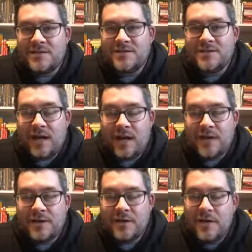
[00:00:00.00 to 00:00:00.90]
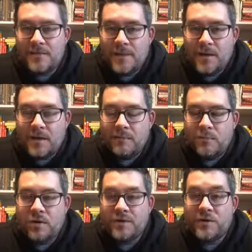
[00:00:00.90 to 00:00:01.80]
side
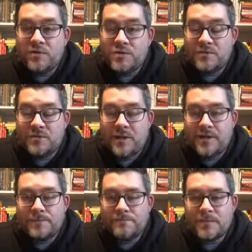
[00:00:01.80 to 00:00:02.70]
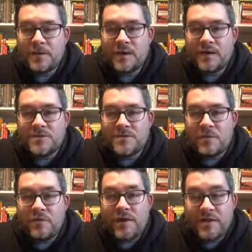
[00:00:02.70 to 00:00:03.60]
where they crucified him. And
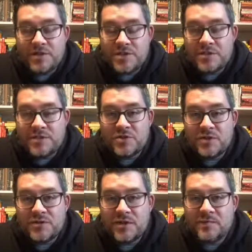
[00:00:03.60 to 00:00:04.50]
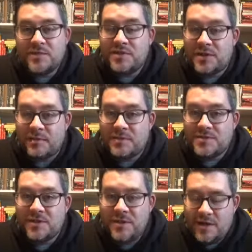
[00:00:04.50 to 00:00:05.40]
so then Jesus shows up to
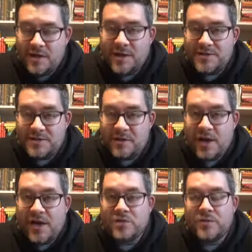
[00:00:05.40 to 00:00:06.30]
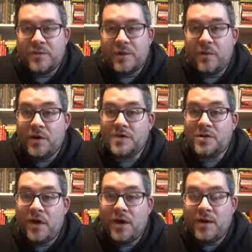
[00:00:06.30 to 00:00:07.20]
Thomas and has an interaction with him. And I want
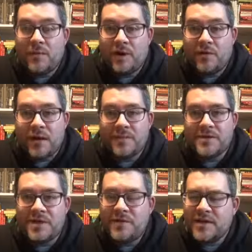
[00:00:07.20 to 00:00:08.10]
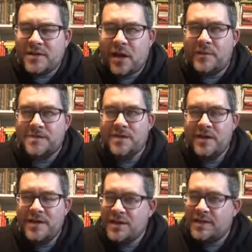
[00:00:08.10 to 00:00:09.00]
to talk about that because I think Thomas
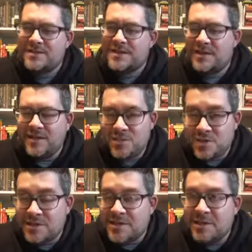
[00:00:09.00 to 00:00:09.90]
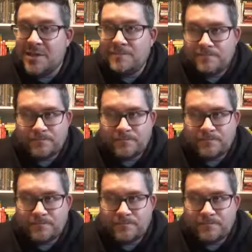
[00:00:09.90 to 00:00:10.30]
gets an interesting